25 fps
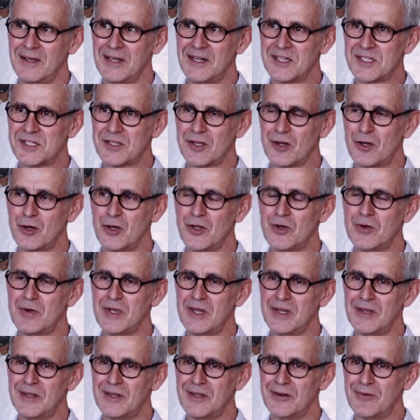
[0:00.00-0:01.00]
It's the
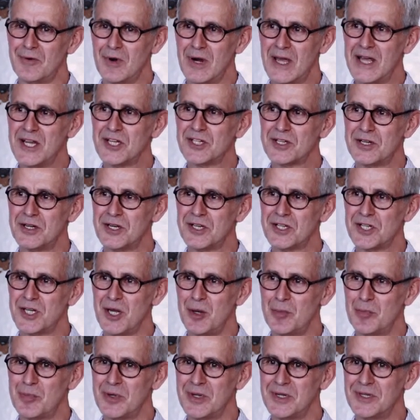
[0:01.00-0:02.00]
glue in the
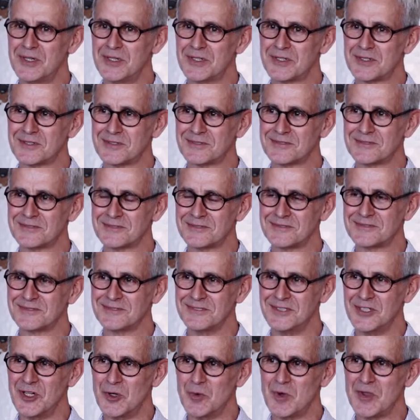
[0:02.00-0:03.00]
relationship. And,
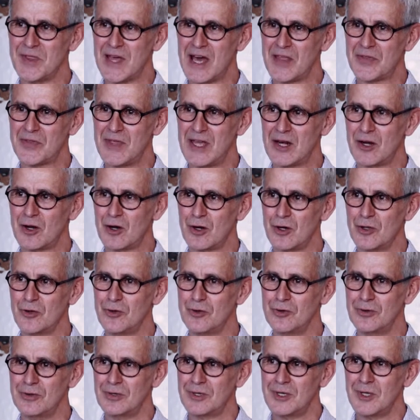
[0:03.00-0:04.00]
you know, without that
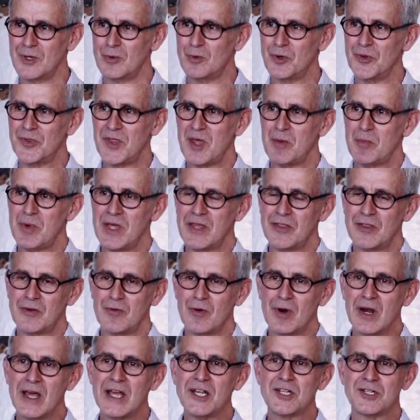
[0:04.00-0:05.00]
glue, would there be
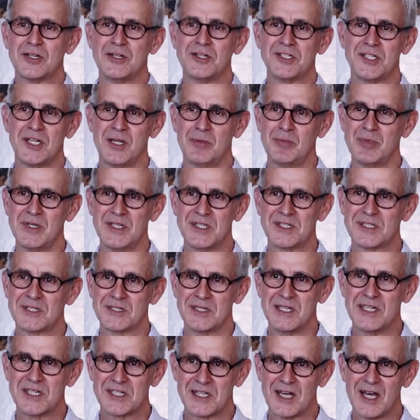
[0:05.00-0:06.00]
the relationship?
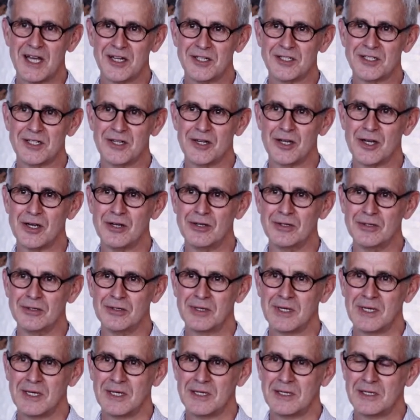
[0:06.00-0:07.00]
It's hard to
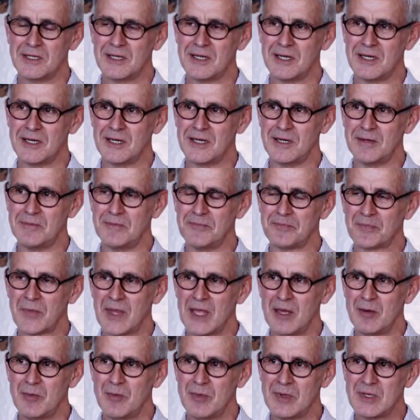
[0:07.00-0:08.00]
know.
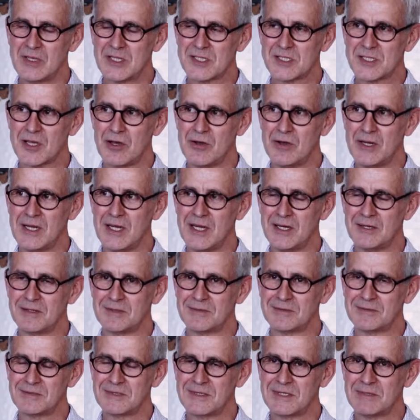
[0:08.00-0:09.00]
So
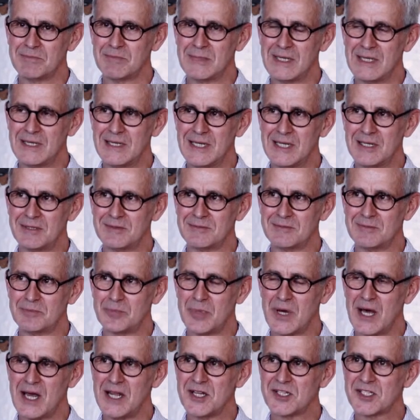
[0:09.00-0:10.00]

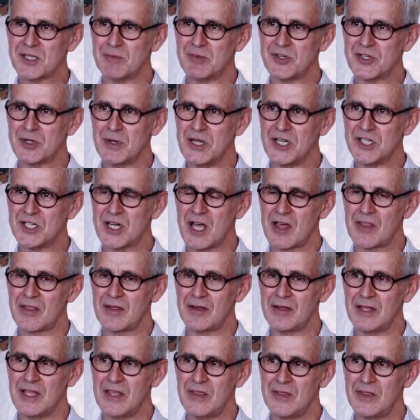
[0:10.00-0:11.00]
it binds them to each
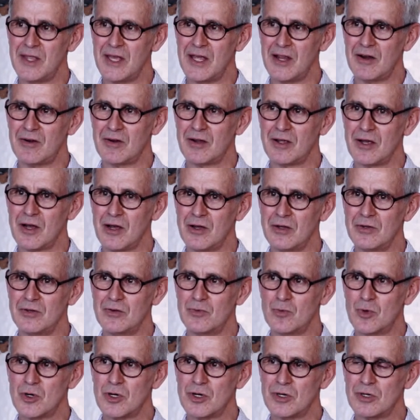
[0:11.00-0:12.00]
other in their
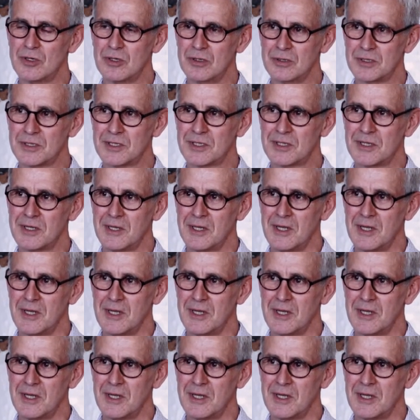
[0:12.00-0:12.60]
own world.